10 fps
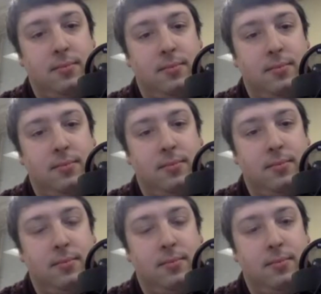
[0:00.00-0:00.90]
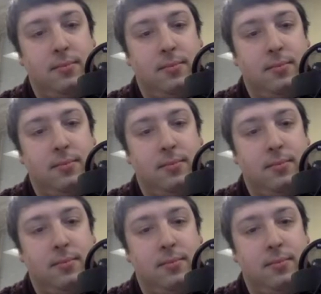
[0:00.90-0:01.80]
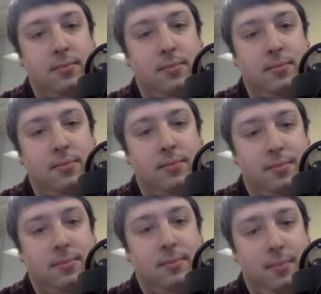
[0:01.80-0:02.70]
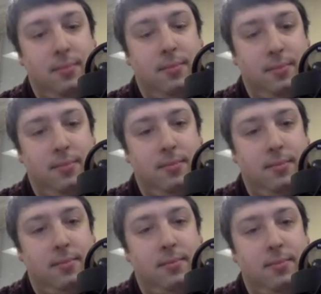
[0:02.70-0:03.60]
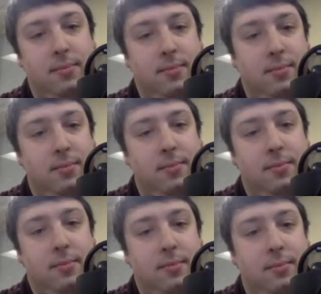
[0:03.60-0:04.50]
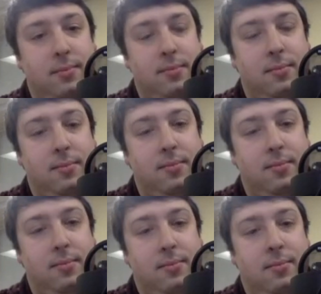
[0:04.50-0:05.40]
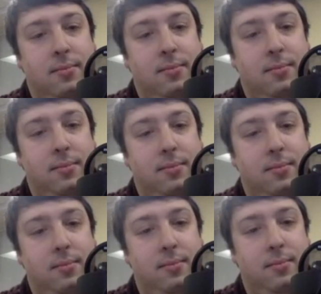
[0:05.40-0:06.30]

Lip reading: (not speaking)